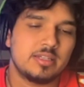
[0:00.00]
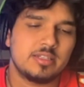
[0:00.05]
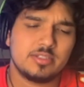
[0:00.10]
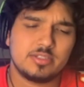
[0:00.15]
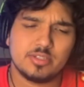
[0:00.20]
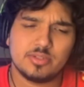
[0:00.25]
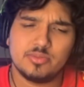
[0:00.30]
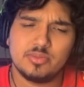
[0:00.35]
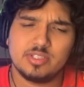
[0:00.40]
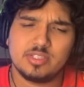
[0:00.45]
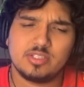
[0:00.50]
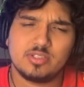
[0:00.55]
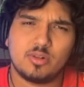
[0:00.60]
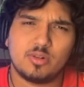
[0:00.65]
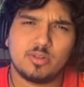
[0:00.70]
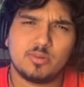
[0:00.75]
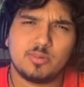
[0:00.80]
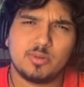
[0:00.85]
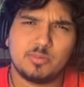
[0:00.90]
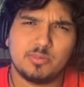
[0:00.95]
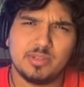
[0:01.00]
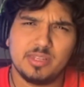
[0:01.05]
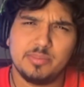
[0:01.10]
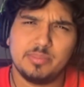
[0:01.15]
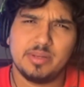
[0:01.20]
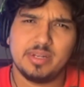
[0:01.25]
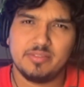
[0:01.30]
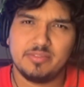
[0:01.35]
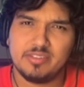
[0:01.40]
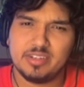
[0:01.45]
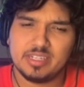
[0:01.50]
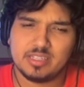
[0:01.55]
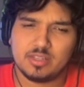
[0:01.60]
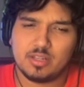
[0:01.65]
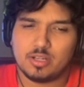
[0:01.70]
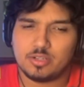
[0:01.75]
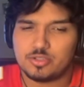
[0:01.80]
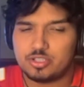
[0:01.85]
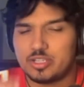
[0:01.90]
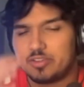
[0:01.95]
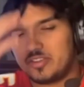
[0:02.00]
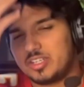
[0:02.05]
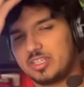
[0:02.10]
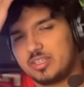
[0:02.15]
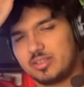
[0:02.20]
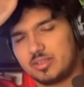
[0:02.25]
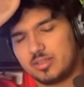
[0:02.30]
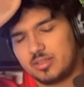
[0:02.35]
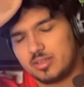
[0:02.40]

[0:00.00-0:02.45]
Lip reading: So this is the only one really benefiting longevity.